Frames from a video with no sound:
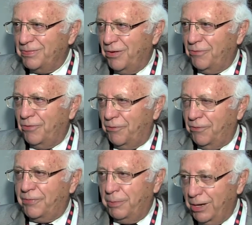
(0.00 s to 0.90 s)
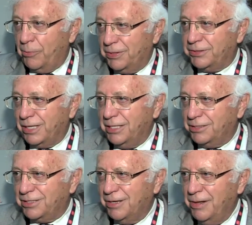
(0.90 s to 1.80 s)
of developed
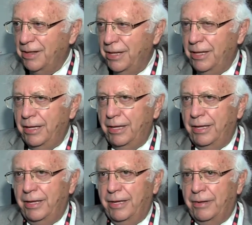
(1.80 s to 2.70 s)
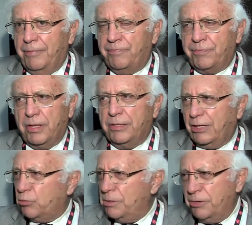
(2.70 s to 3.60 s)
states.
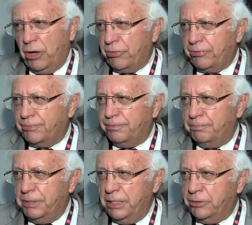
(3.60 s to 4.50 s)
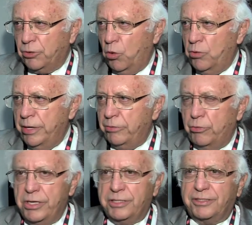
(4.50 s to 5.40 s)
That will not be so, and
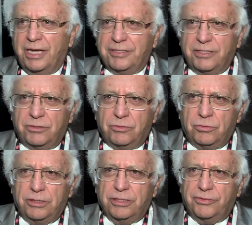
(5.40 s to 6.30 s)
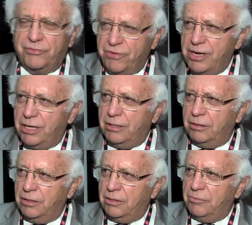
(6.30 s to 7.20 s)
we have started a real
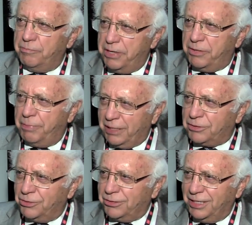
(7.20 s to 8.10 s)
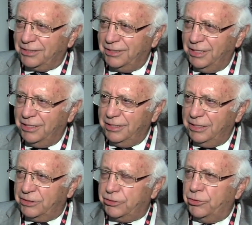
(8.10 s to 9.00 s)
big battle on that.
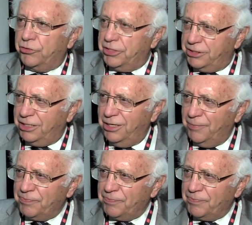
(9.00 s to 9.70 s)
It's not easy.